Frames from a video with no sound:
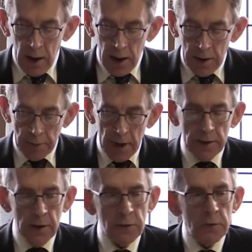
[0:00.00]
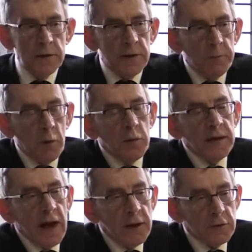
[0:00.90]
And not only that, but
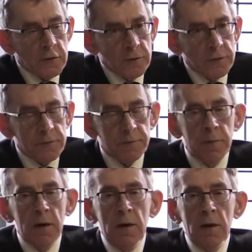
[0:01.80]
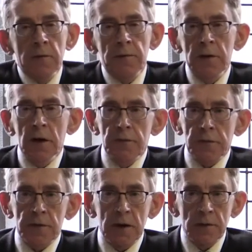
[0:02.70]
we added to it. It's very
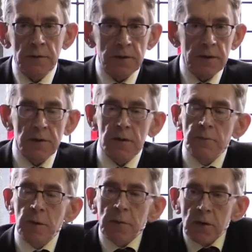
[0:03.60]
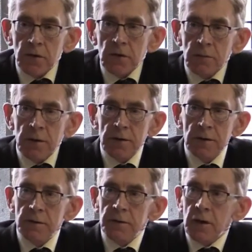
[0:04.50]
often said, I think it has been mentioned already
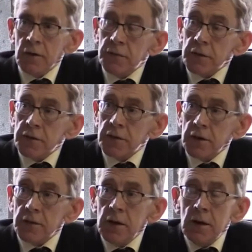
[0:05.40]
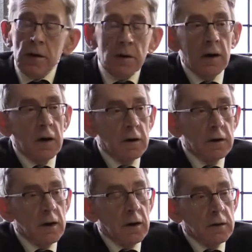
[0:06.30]
in this conference, that
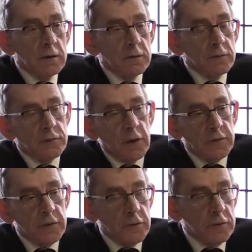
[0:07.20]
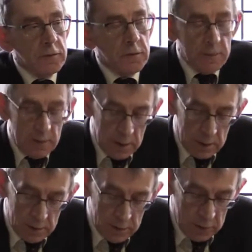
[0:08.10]
our transition to
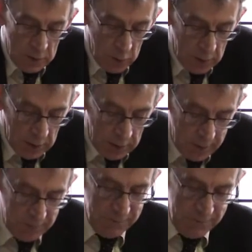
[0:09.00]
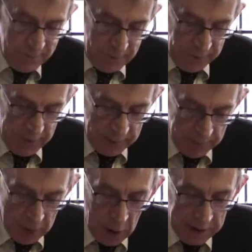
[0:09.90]
our, if you like,
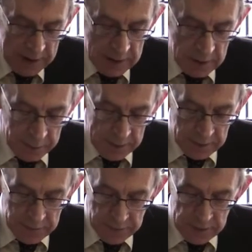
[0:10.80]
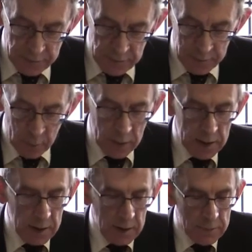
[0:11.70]
becoming an independent state was more
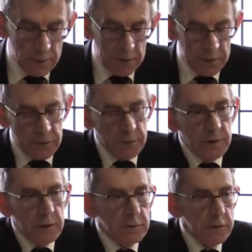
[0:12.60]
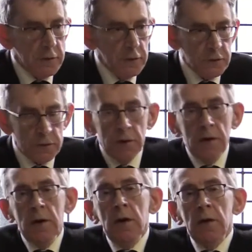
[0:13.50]
a transition than a revolution.
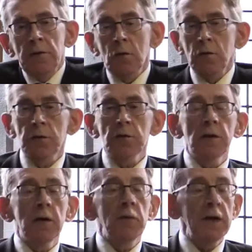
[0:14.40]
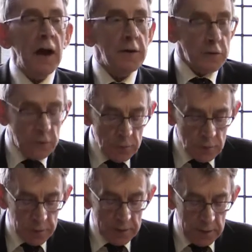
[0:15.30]
So certainly we added to
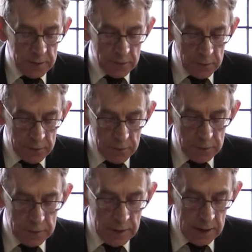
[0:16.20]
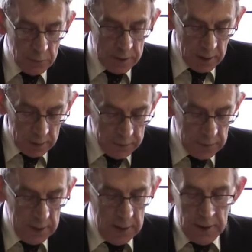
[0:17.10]
it, because no sooner had we got
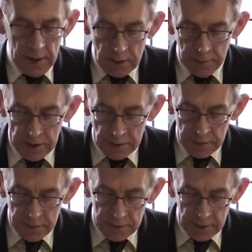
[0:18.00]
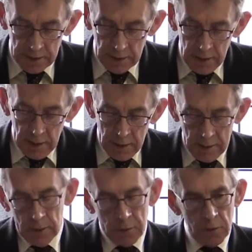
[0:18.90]
independence than
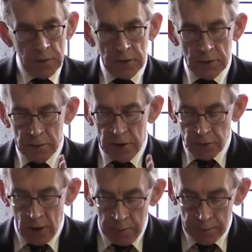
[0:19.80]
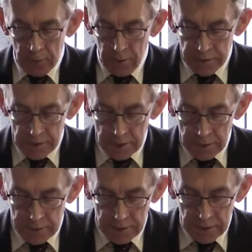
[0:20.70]
not only did we adopt all the
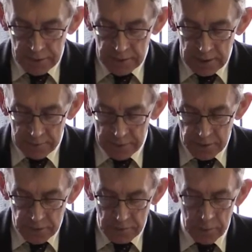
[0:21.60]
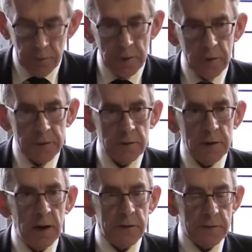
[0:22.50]
legislation that I've mentioned, but we also
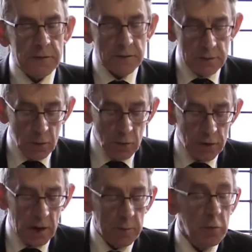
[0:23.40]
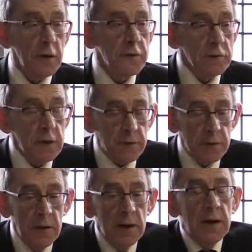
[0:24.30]
lost no time
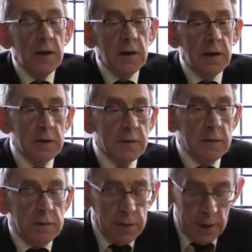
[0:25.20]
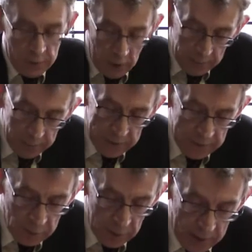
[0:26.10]
whatsoever in adopting
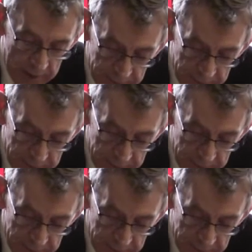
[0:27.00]
the Criminal